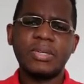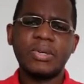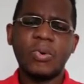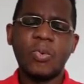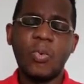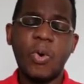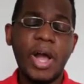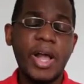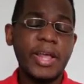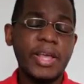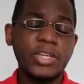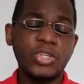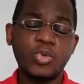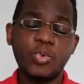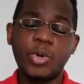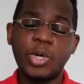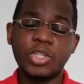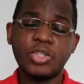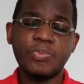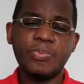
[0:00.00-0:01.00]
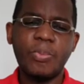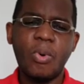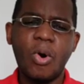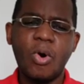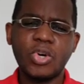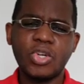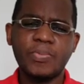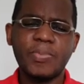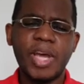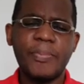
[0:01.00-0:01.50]
While she was
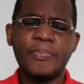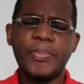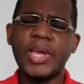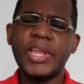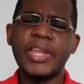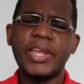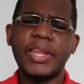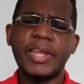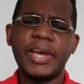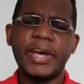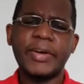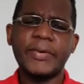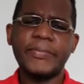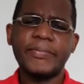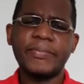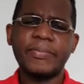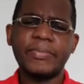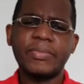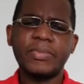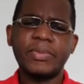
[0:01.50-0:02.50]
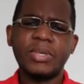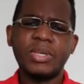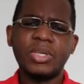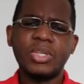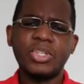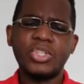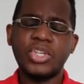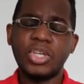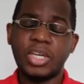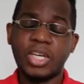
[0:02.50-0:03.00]
mocked by Peninnah,
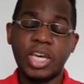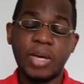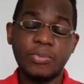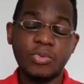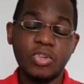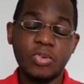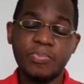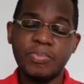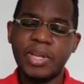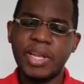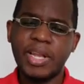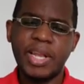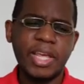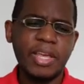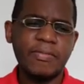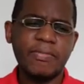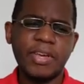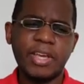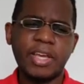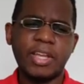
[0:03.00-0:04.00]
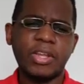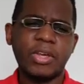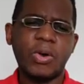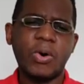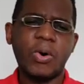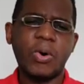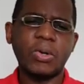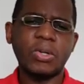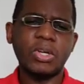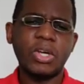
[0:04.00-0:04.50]
she kept on believing in
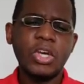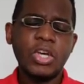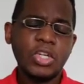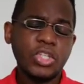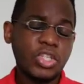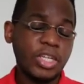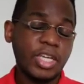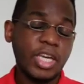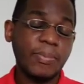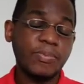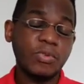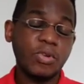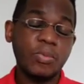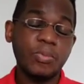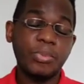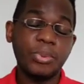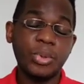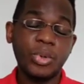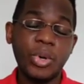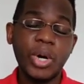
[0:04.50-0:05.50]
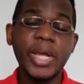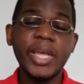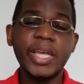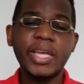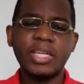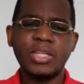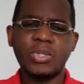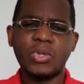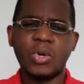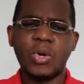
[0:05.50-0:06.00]
God. She kept on
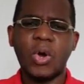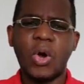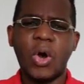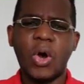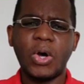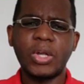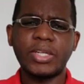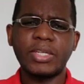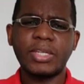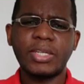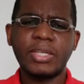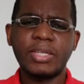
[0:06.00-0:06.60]
praying to God.